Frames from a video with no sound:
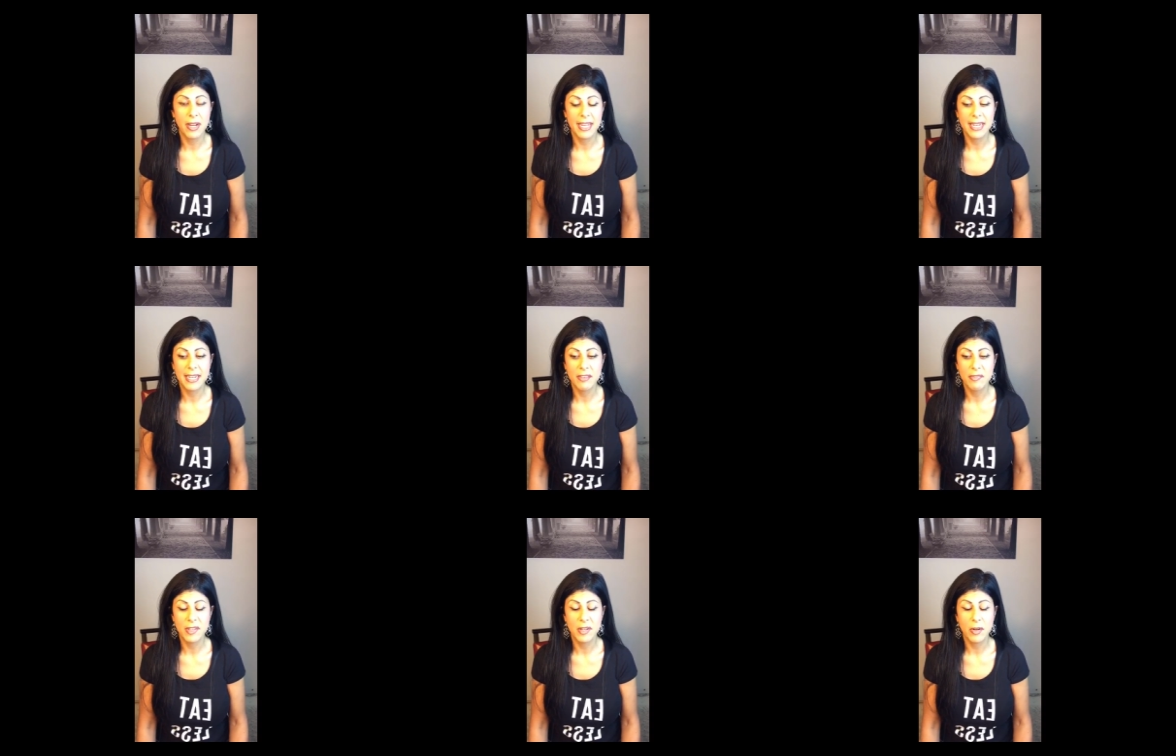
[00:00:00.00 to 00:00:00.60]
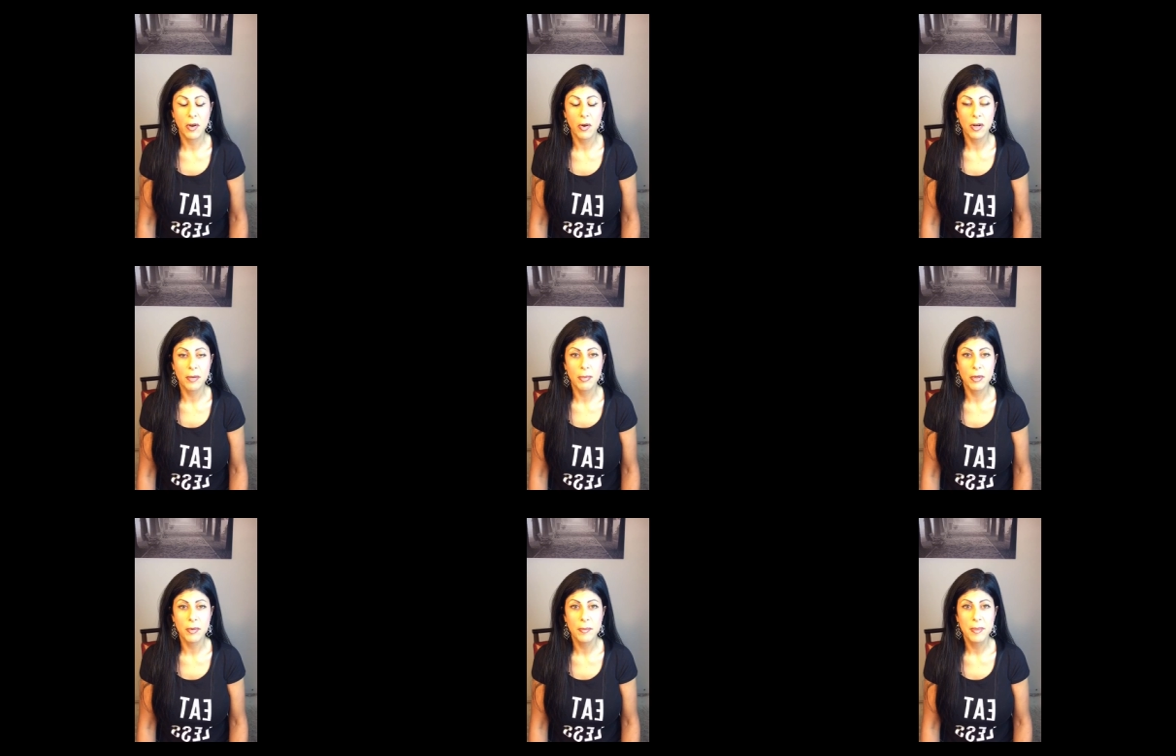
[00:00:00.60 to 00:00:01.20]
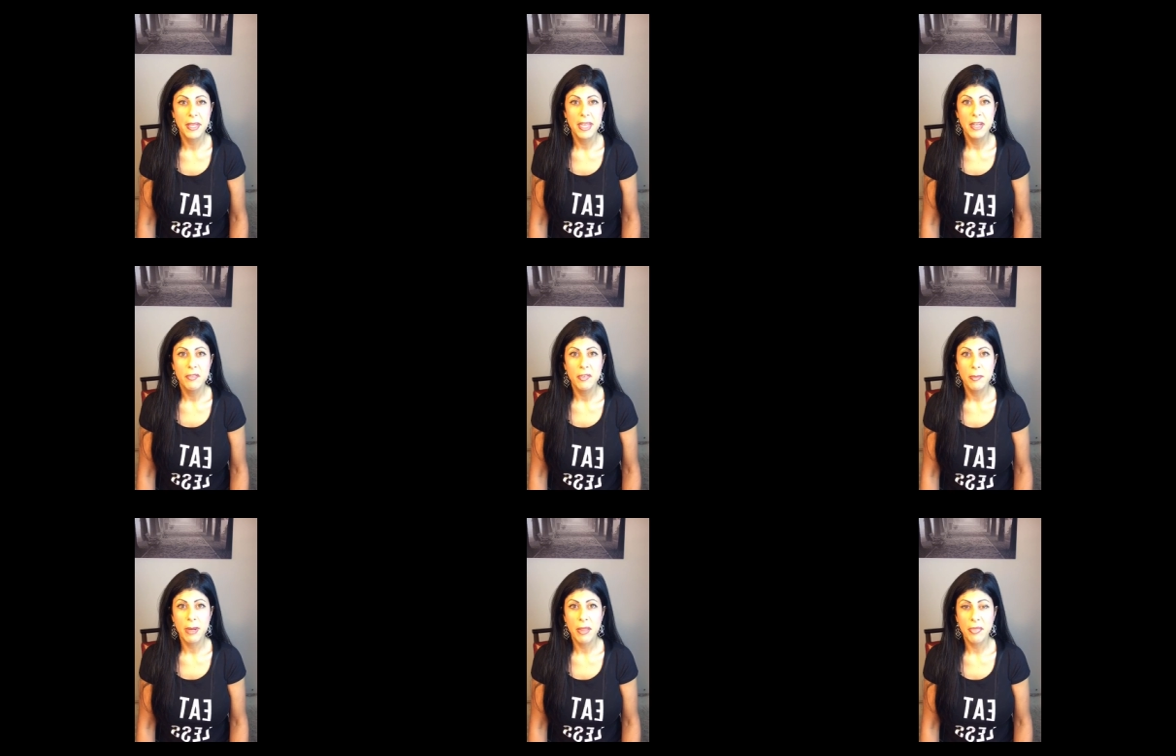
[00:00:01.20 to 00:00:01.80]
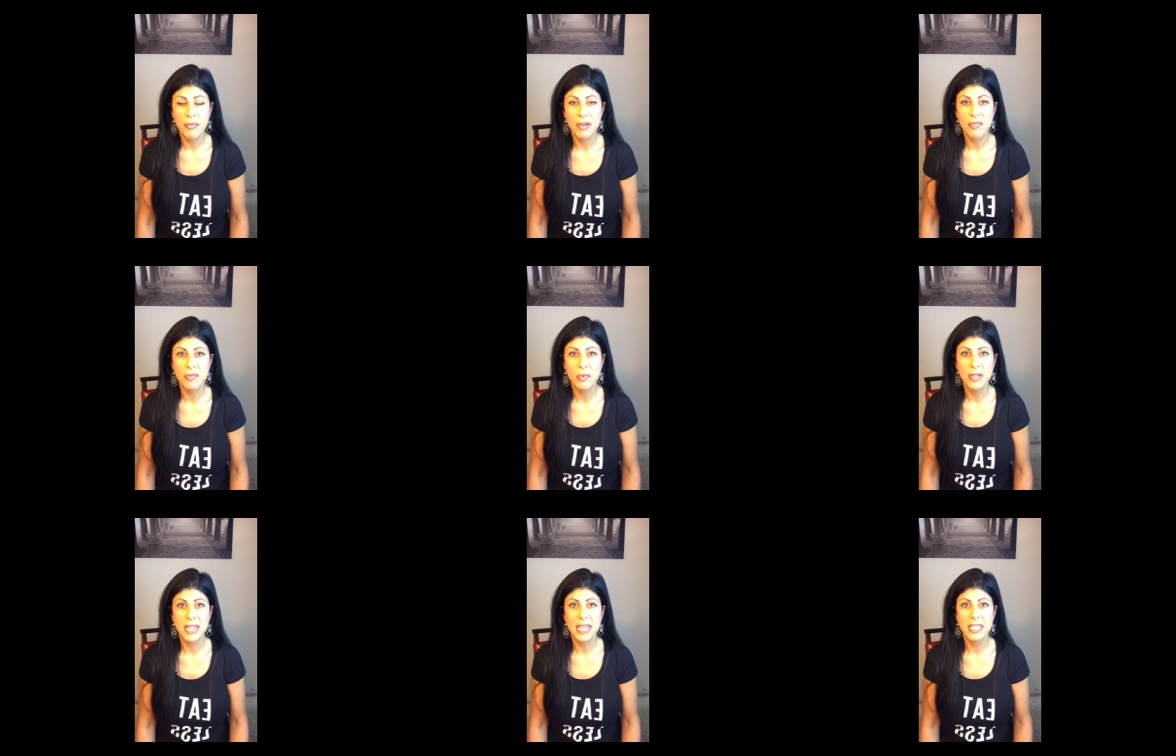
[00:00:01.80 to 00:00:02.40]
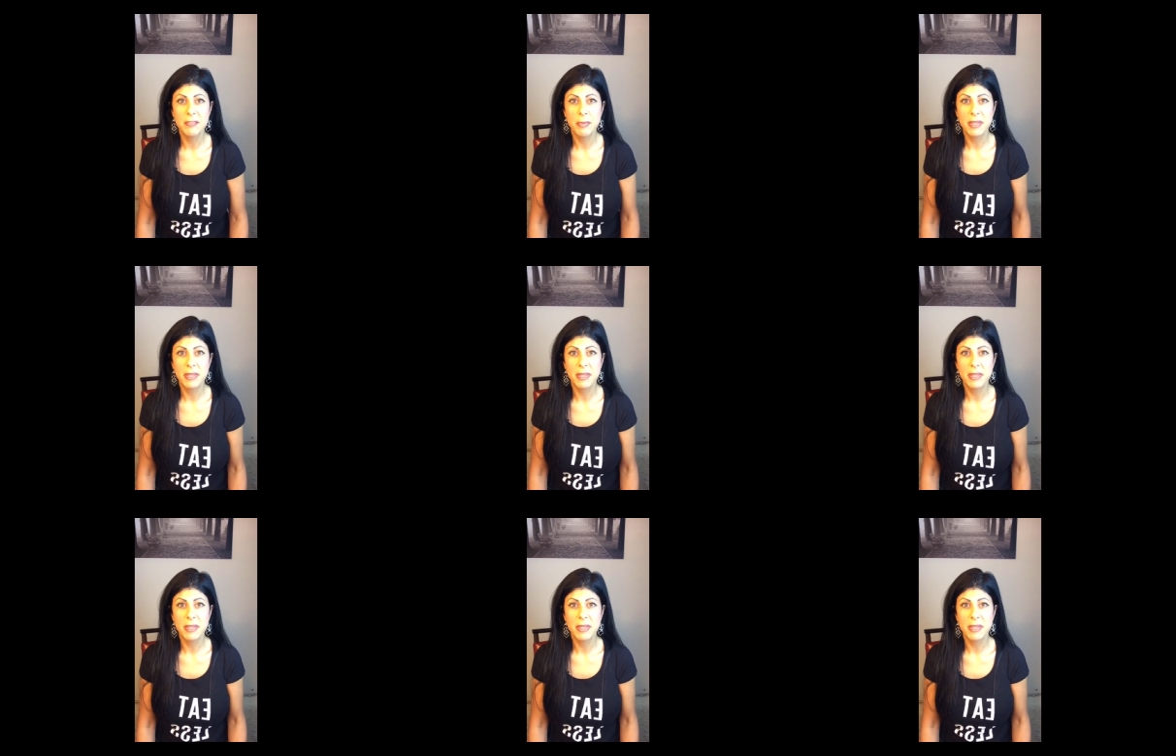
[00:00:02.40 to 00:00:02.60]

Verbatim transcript: and I felt horrible for about 3 or 4 days.